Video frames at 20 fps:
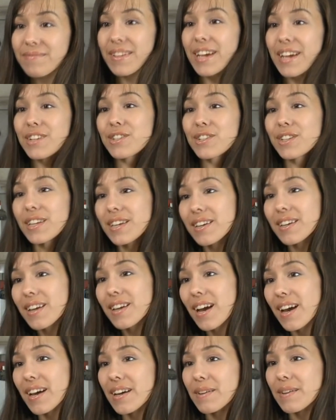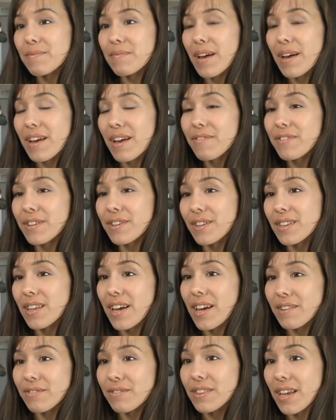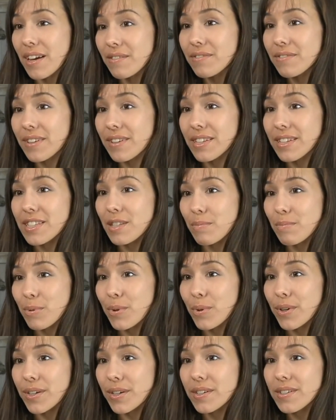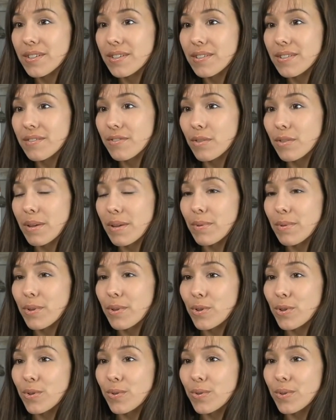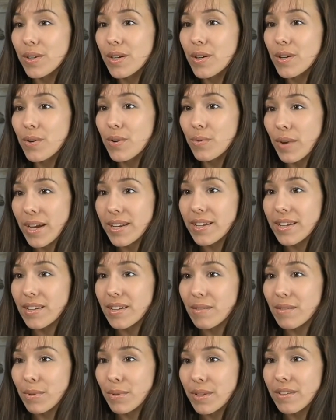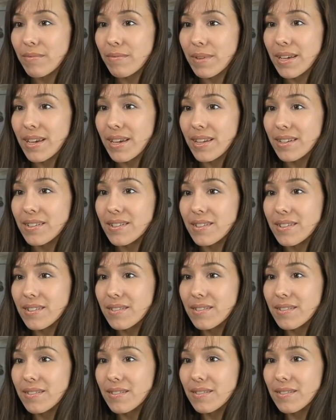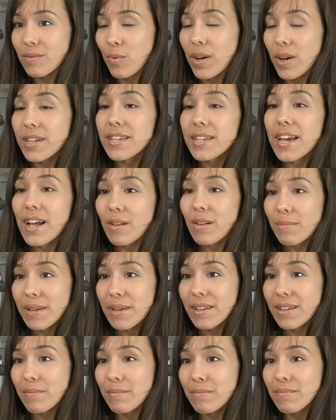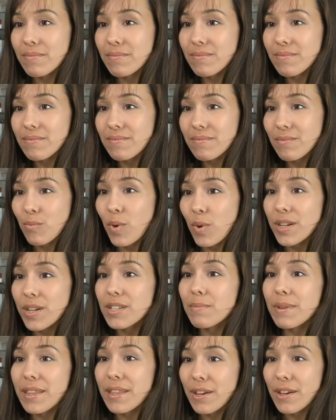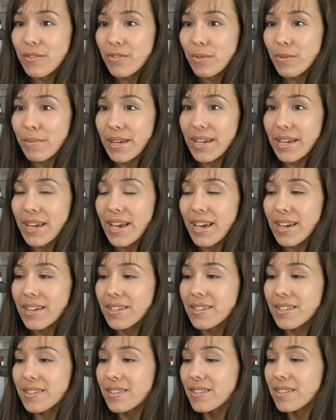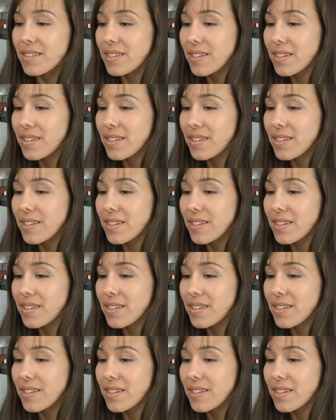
Actually, I feel a lot of love and support from people who write in and believe me and want to help me and want to be there for me, and